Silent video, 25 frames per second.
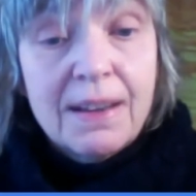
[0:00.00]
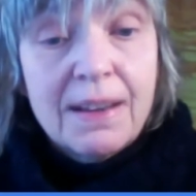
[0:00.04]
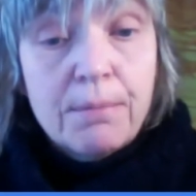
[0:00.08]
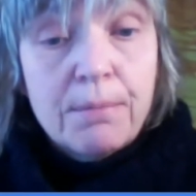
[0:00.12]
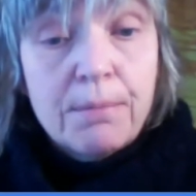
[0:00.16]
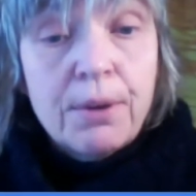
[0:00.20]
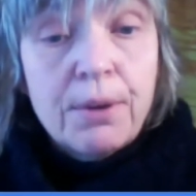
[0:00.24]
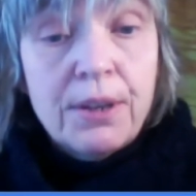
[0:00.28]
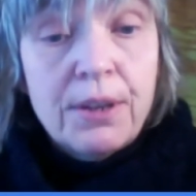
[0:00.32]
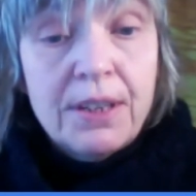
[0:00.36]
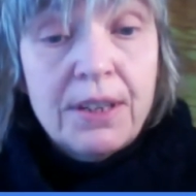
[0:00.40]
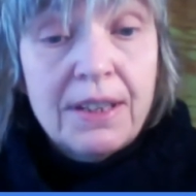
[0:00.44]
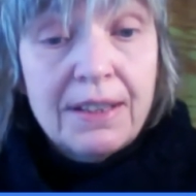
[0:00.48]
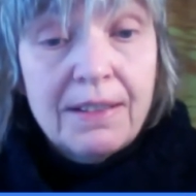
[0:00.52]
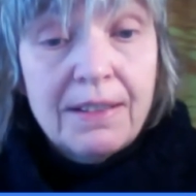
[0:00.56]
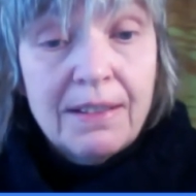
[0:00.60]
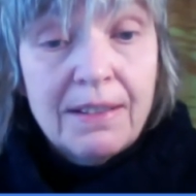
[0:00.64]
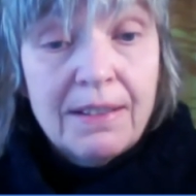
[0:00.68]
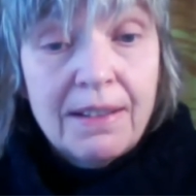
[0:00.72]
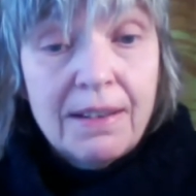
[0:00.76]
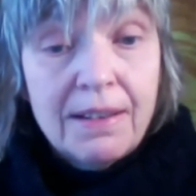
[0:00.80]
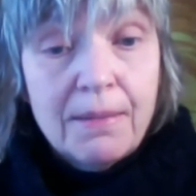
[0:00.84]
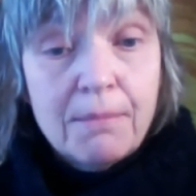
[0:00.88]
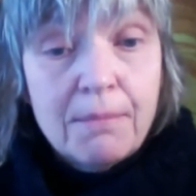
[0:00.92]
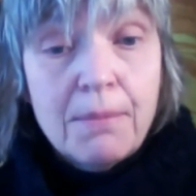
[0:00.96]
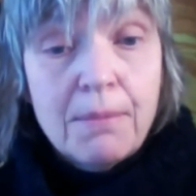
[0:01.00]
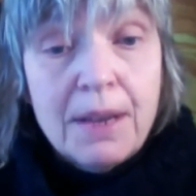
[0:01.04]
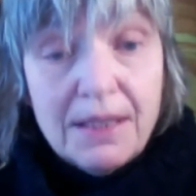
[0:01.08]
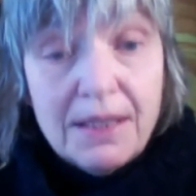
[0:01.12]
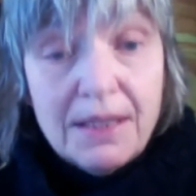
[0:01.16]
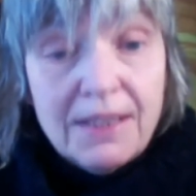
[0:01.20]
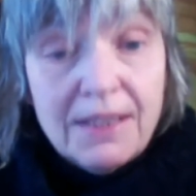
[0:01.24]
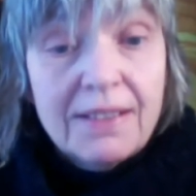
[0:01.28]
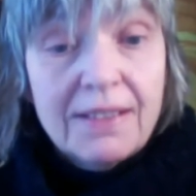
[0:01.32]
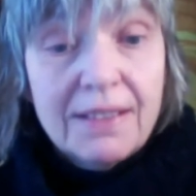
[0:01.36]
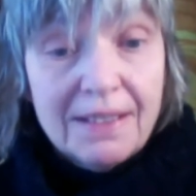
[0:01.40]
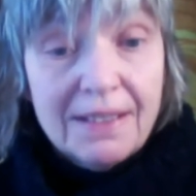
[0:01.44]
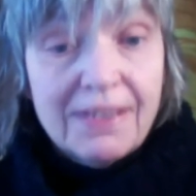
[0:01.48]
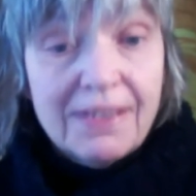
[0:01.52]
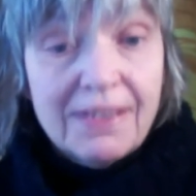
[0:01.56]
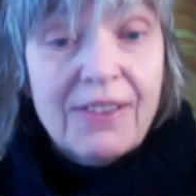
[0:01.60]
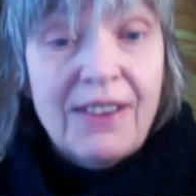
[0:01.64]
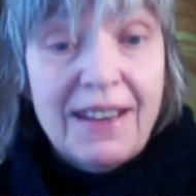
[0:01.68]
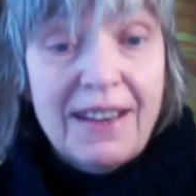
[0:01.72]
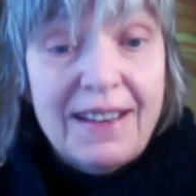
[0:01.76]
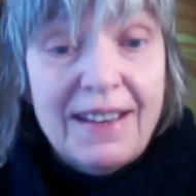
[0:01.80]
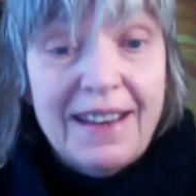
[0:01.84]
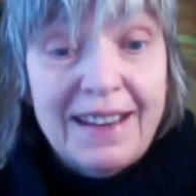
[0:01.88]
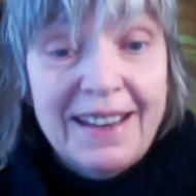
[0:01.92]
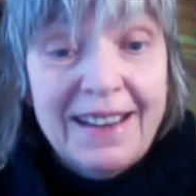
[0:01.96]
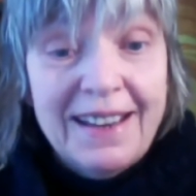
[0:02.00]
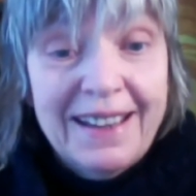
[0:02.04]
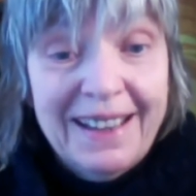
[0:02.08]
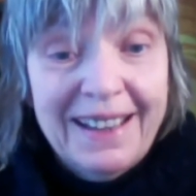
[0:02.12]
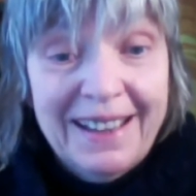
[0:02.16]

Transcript: body muscle training